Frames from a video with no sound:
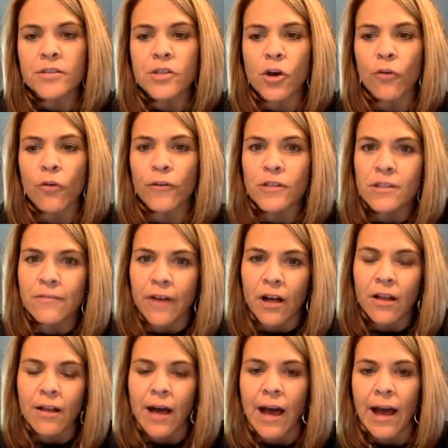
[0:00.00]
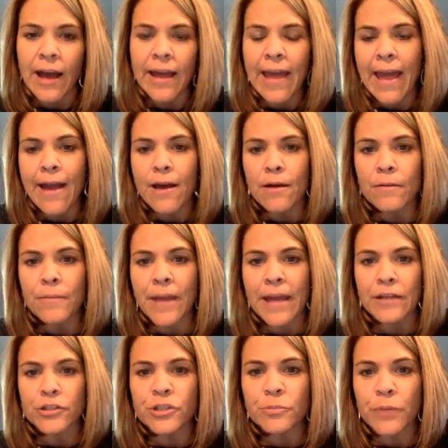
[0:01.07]
So, first of all, I am
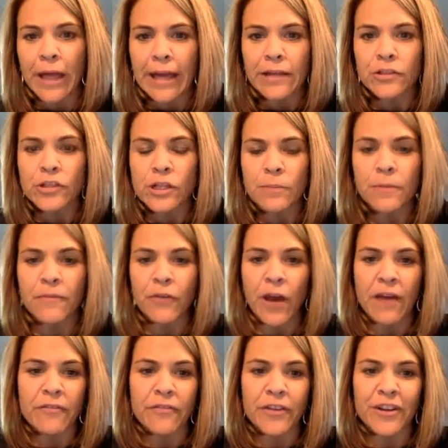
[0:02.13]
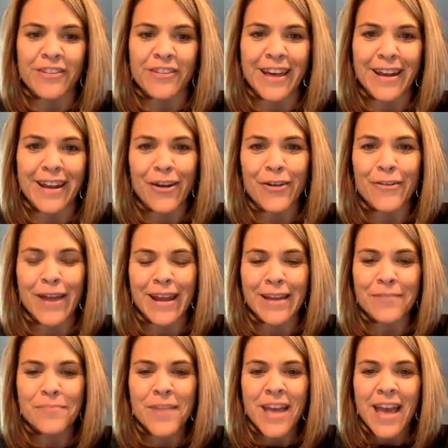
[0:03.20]
Angie Blankenship, if you haven't figured that out
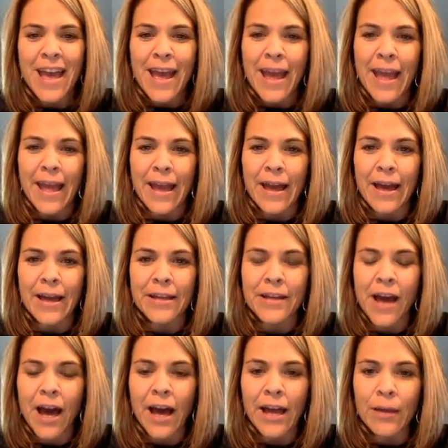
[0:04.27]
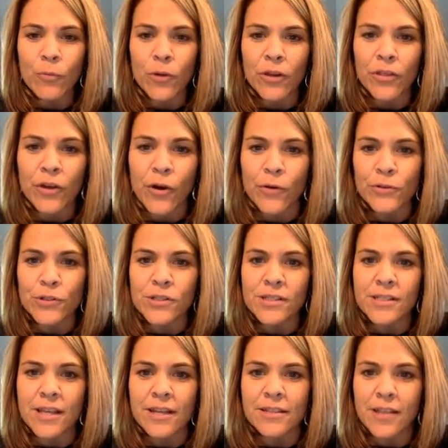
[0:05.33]
already, and I am one of the
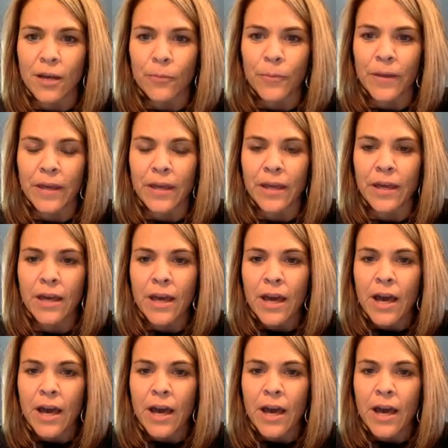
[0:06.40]
coaches that is helping